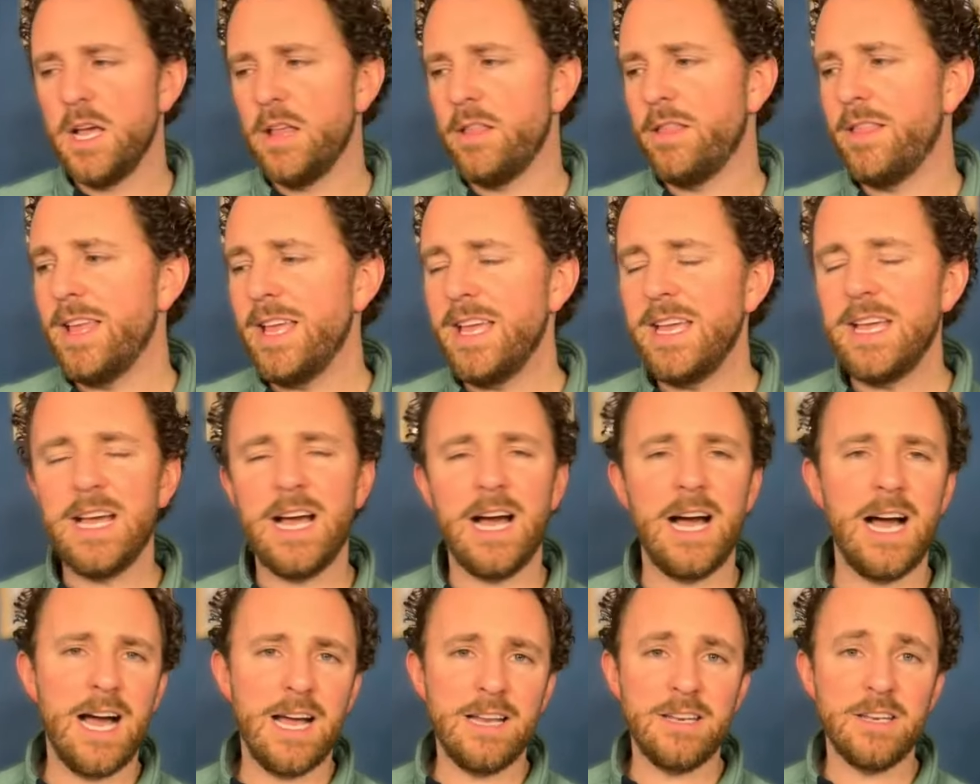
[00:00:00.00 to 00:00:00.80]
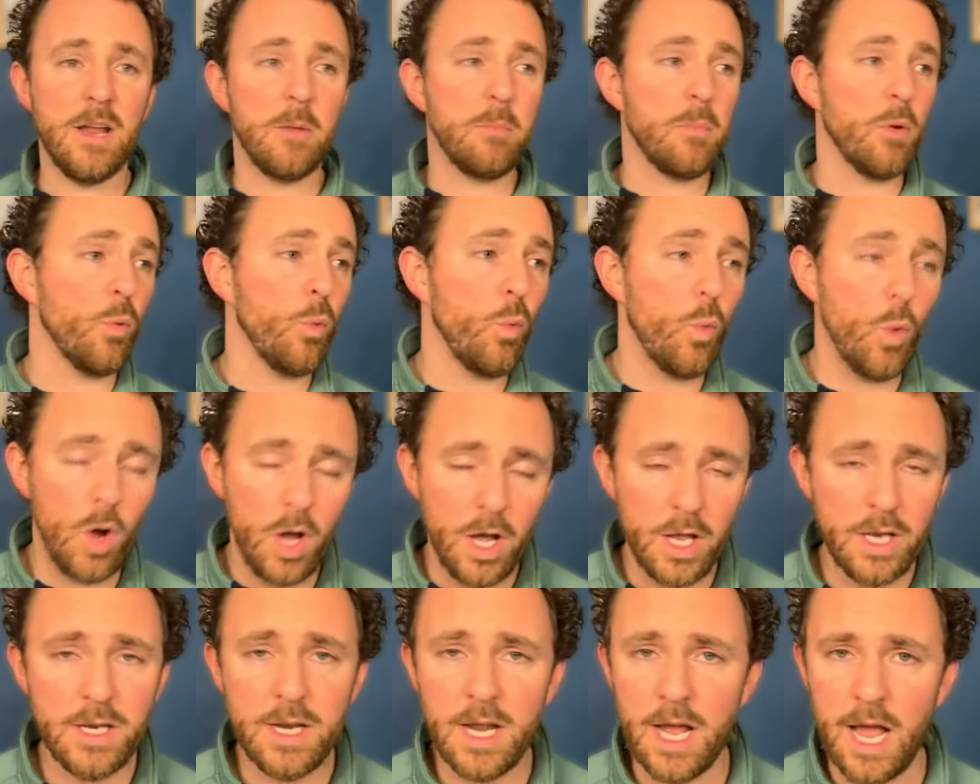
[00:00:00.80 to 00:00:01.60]
The number
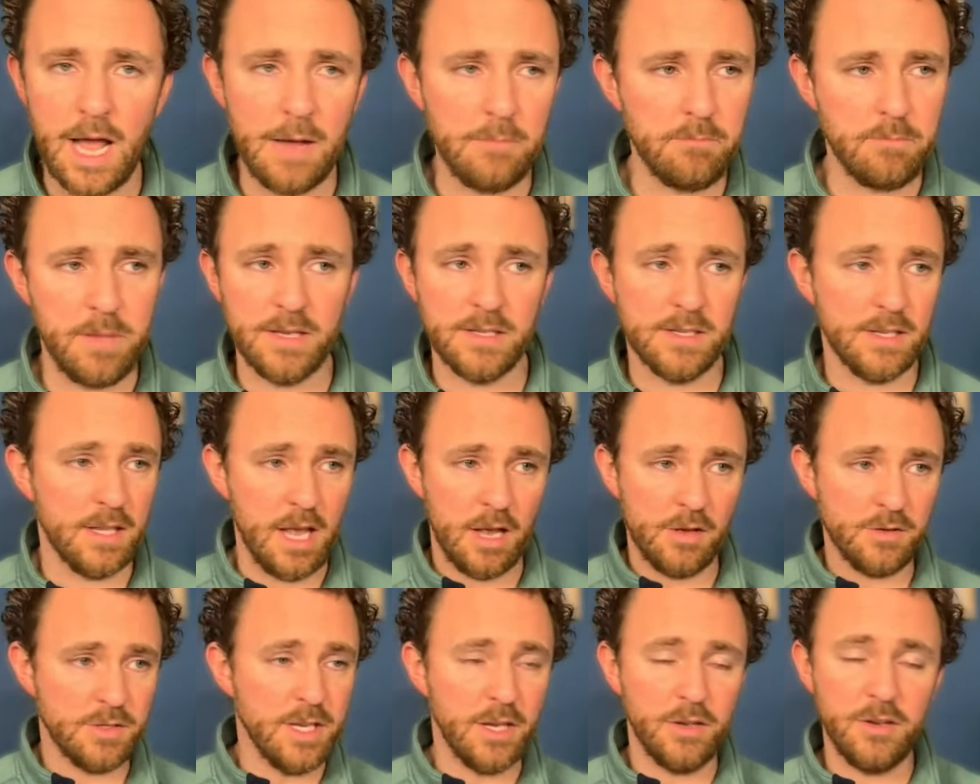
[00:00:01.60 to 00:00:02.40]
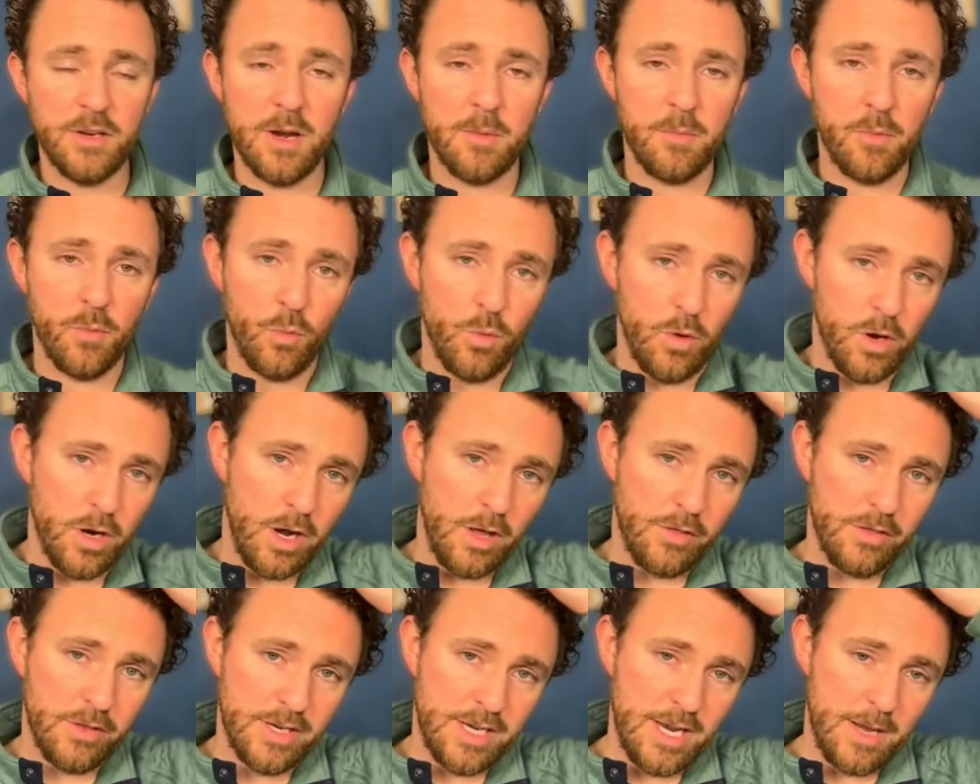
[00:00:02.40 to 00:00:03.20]
one, basically, I'll tell you number one
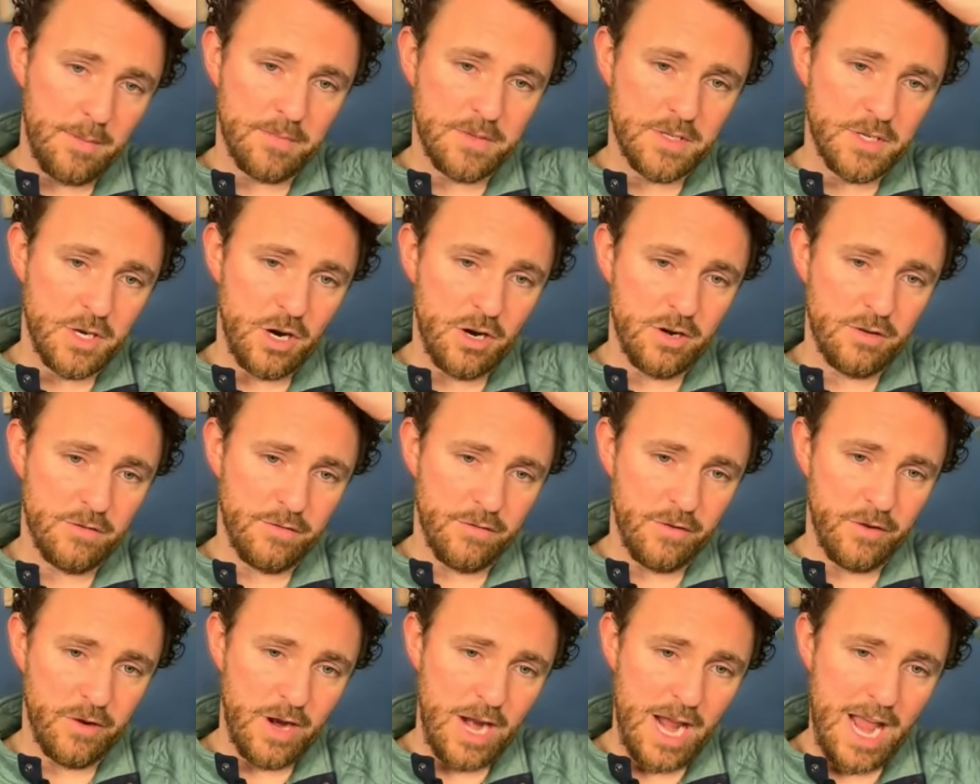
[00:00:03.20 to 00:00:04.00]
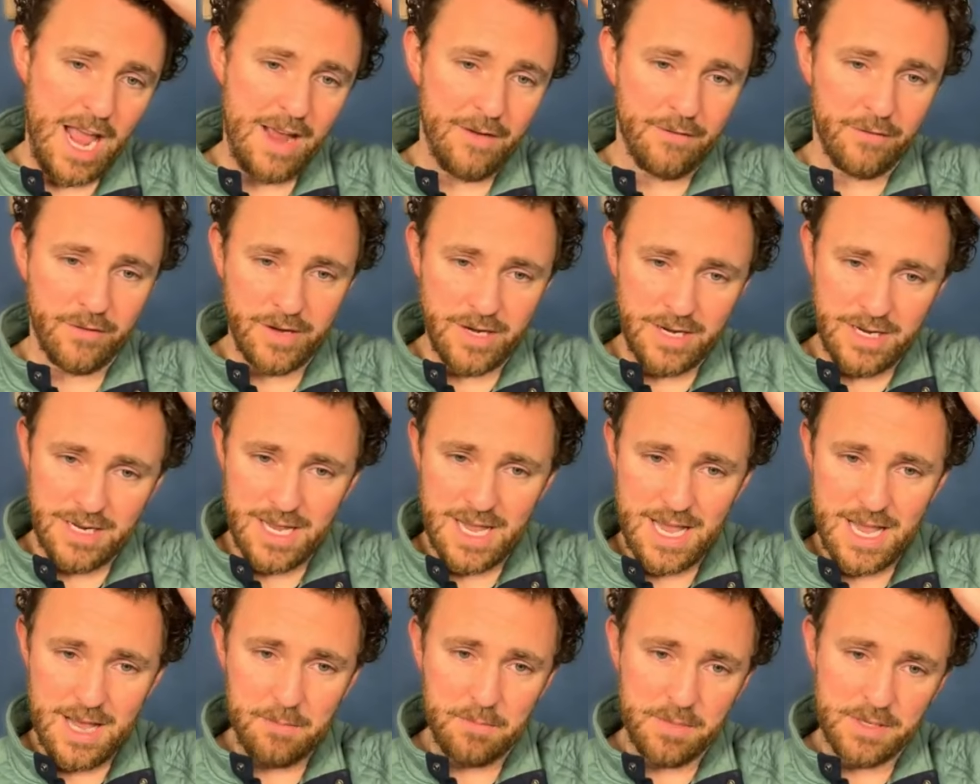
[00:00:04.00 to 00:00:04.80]
on the depth chart for every
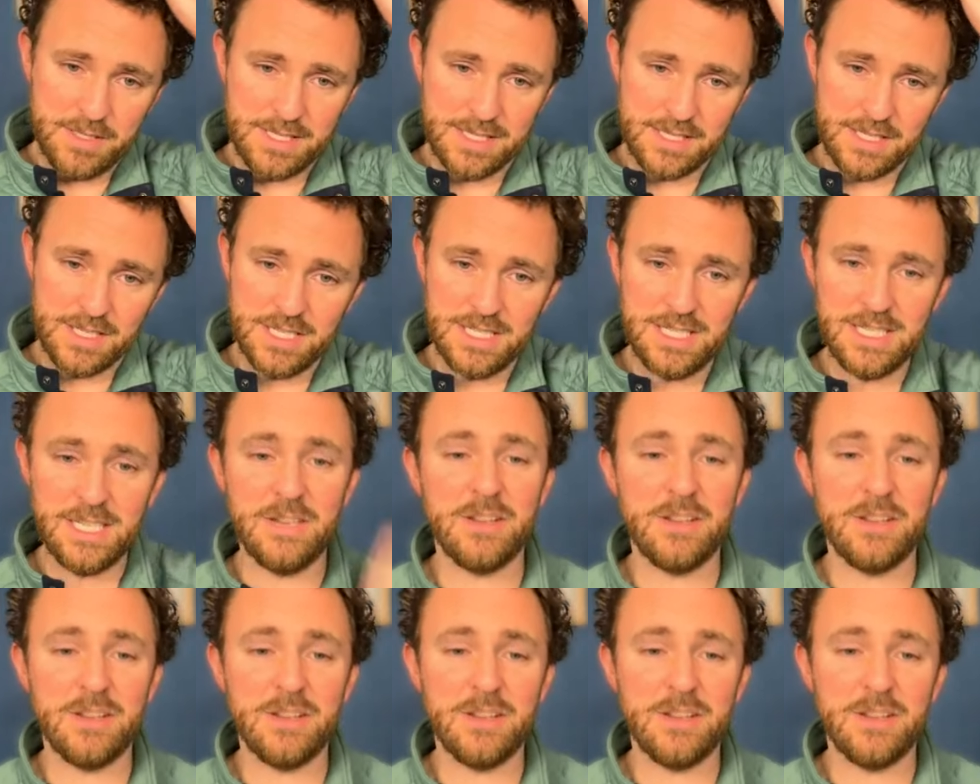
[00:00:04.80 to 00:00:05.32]
position.